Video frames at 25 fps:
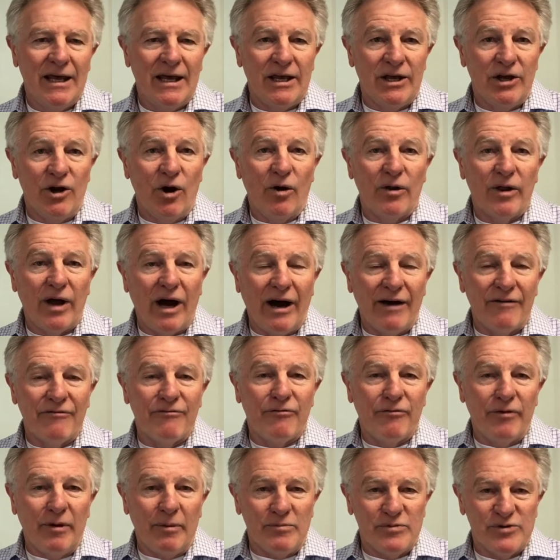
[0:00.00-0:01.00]
You know,
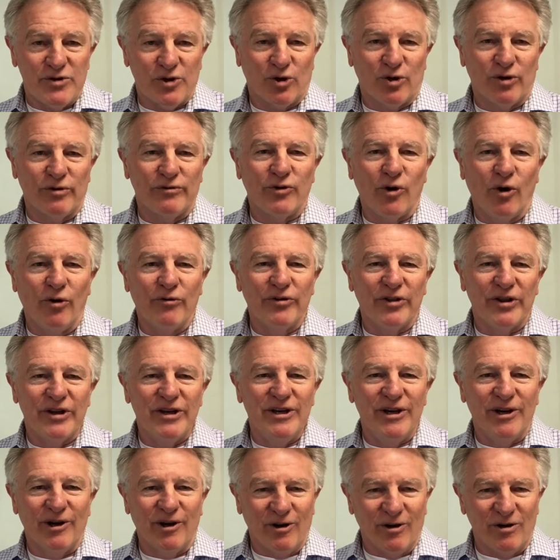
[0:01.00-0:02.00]
I've observed over the
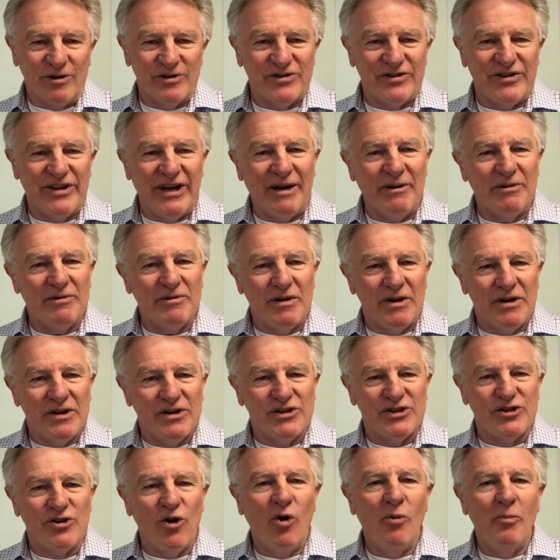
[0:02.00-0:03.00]
years that
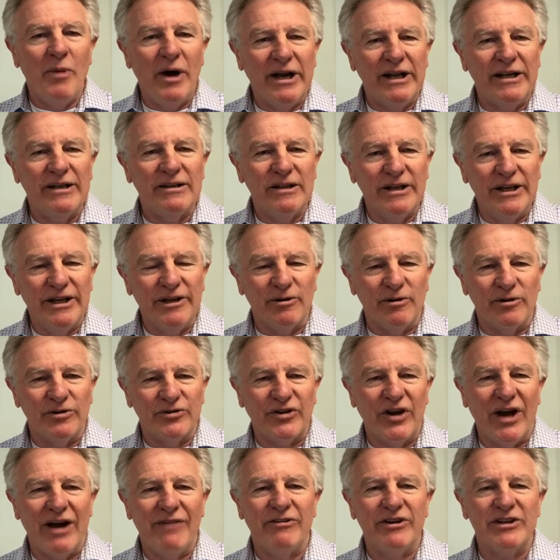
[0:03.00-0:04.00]
so many
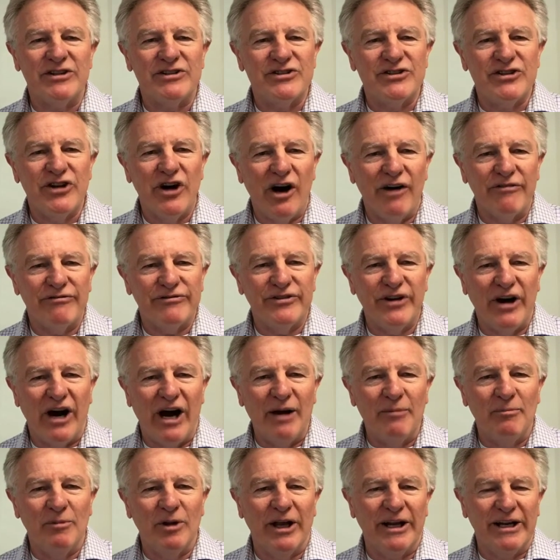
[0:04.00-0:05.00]
leaders have a tough
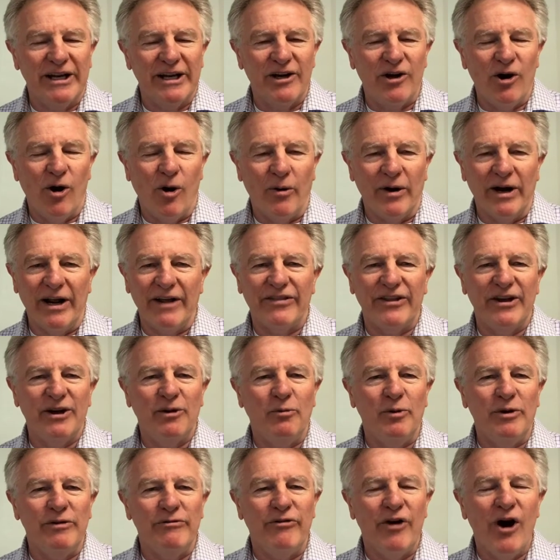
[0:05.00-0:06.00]
time letting go, and I think
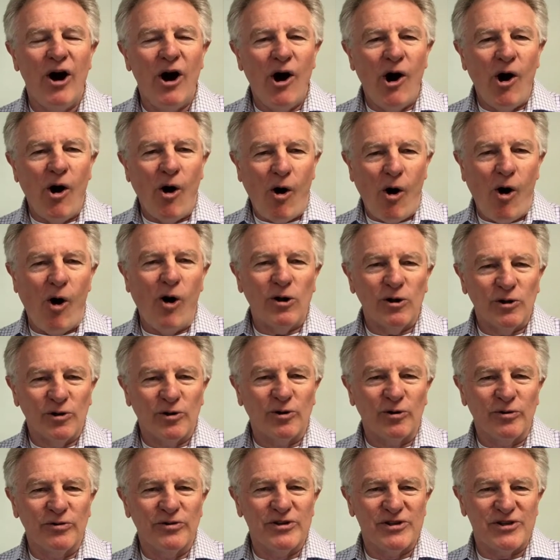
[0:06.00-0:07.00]
we've all
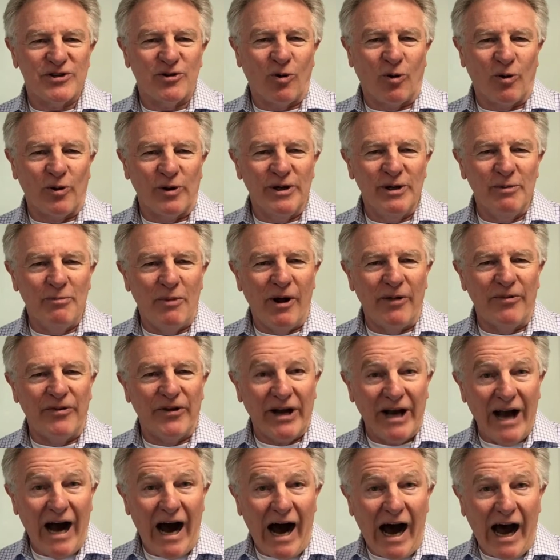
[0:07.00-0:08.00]
heard the story about the
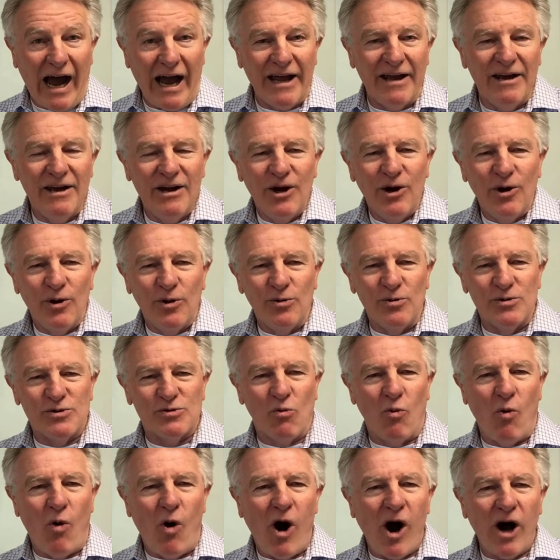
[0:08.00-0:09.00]
guy who's
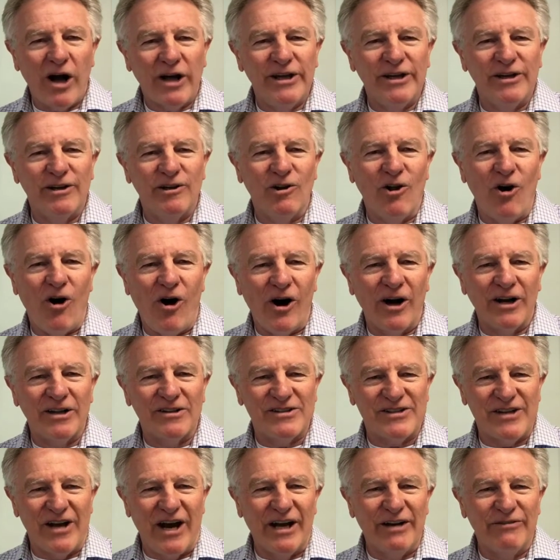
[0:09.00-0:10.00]
walking along the
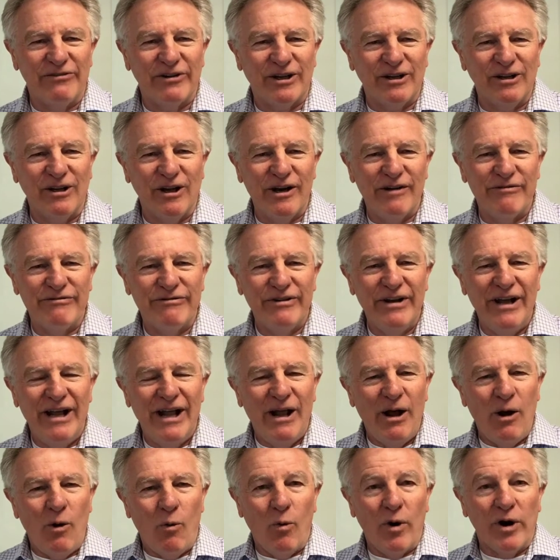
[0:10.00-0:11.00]
side of a cliff
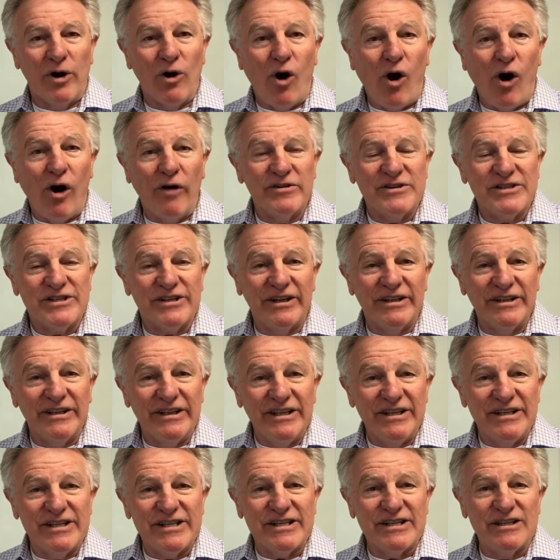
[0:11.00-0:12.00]
when all of a sudden
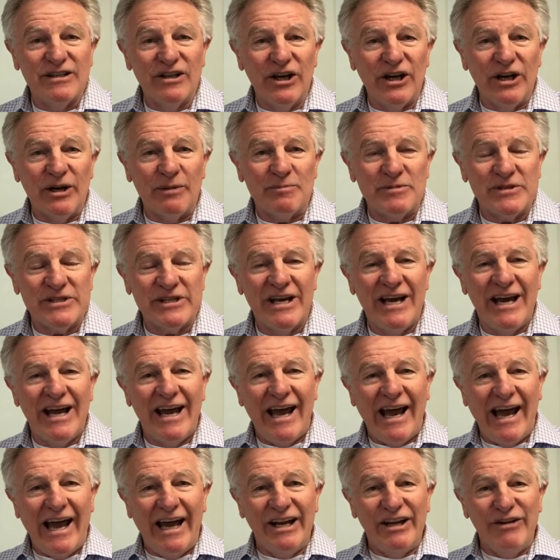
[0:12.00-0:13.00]
he slips
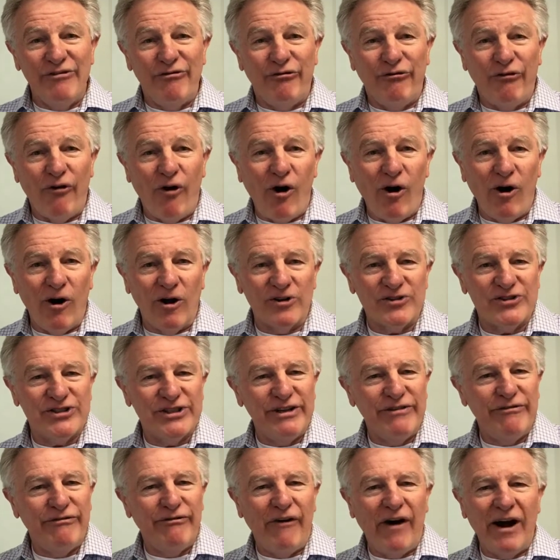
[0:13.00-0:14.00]
and he falls
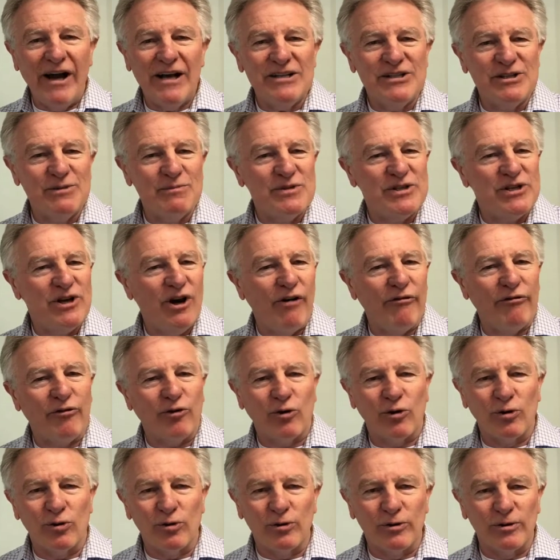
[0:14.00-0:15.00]
and he finds himself
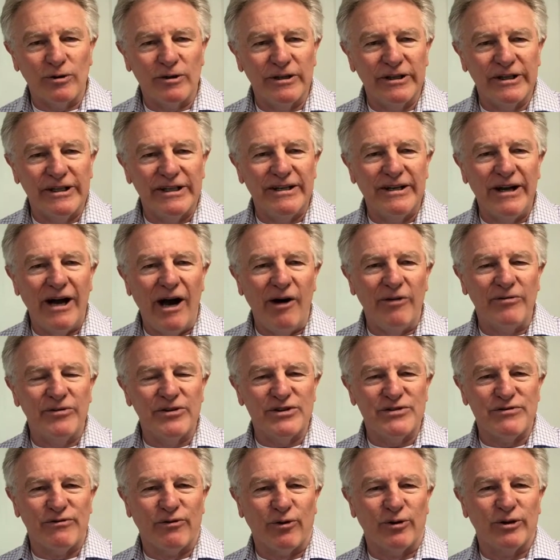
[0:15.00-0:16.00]
hurtling down
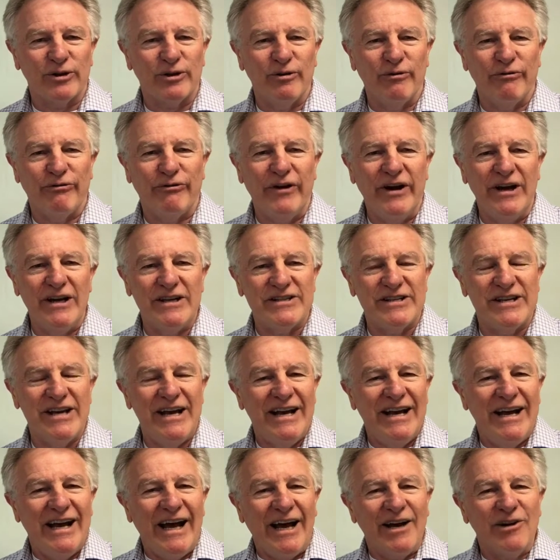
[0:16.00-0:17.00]
this vertical face,
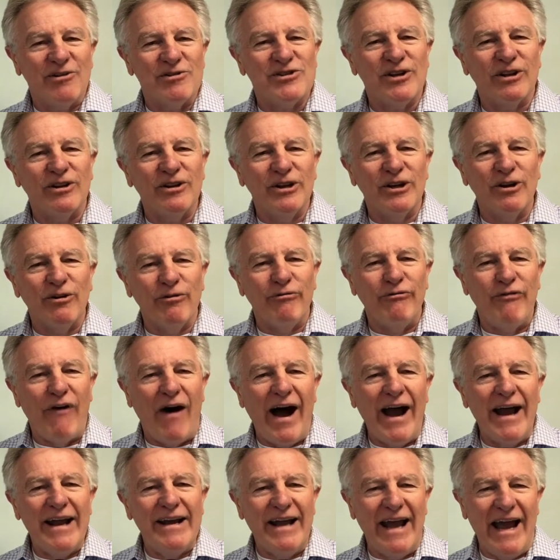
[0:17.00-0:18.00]
and there's a little
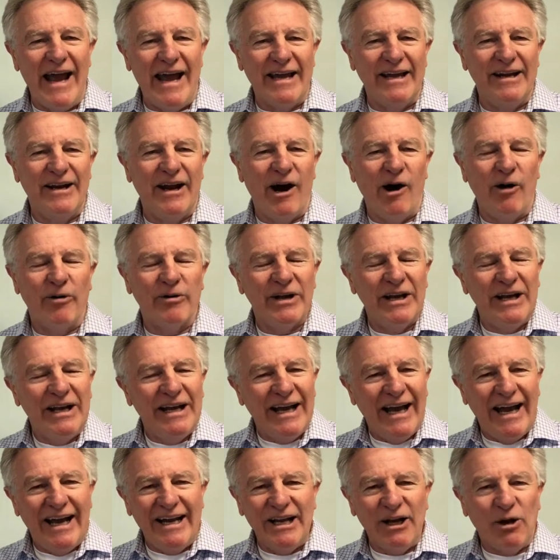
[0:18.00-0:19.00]
vine hanging out,
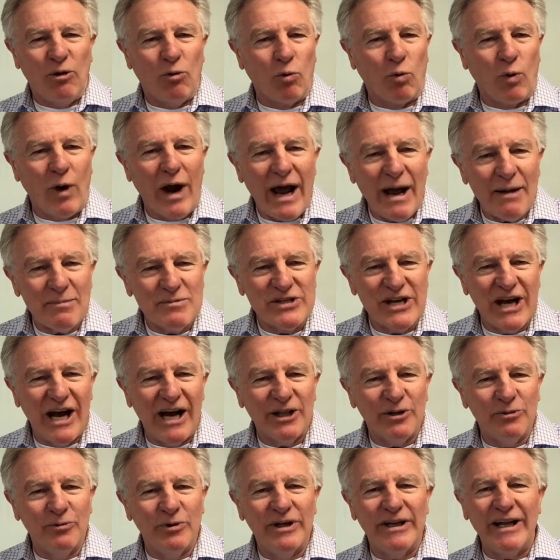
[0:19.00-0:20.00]
and he grabs
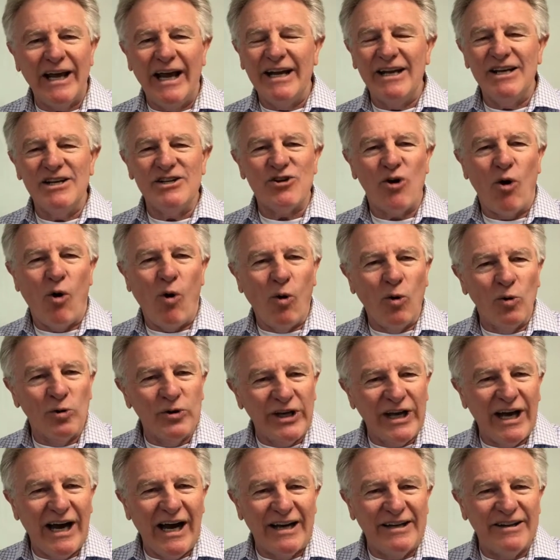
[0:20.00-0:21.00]
onto it and he's
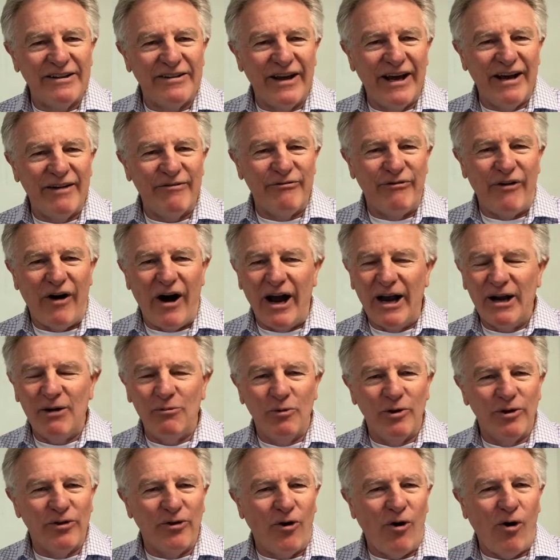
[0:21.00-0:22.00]
holding onto that vine
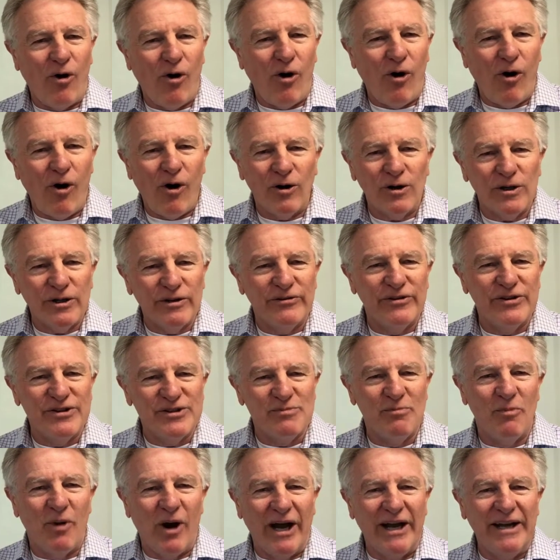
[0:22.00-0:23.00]
with all of
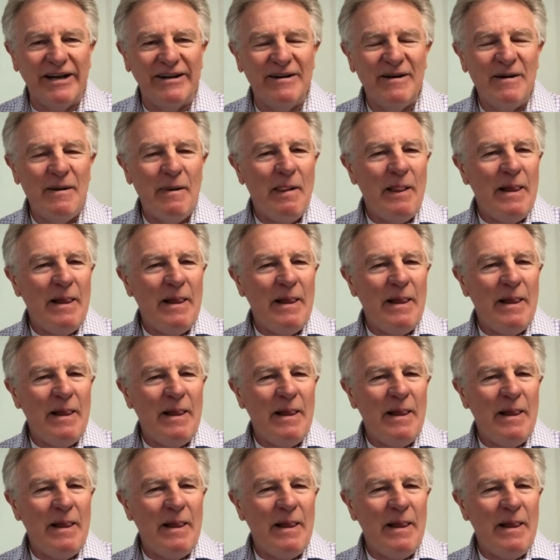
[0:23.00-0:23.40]
his might,